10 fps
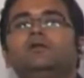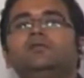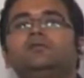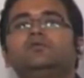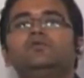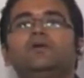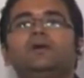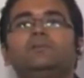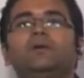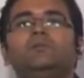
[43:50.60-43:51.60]
It is true
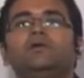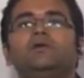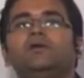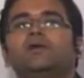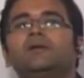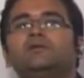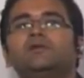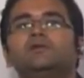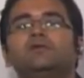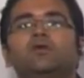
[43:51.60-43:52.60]
that parabolic and ramp
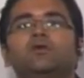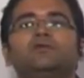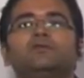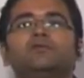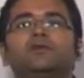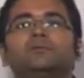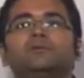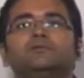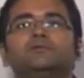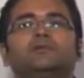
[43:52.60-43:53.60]
signals are always
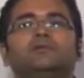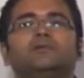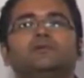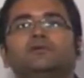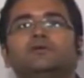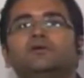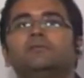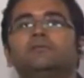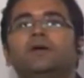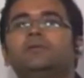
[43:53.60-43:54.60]
unstable.
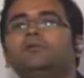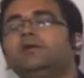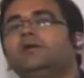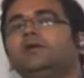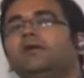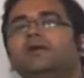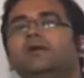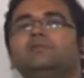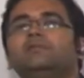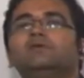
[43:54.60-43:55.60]
Parabolic and
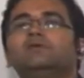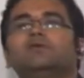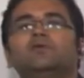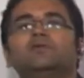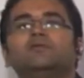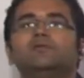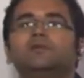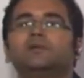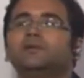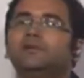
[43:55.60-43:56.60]
ramp signals are always
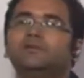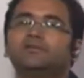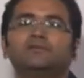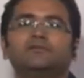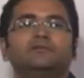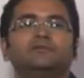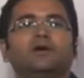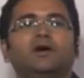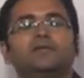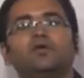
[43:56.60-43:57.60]
unstable. Yes,
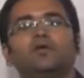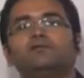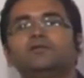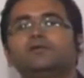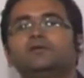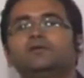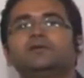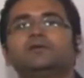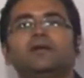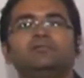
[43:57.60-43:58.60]
they are always
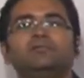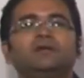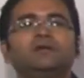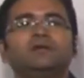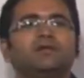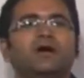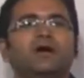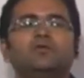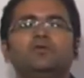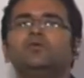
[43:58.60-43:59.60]
ramp signals
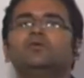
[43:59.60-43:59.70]
are.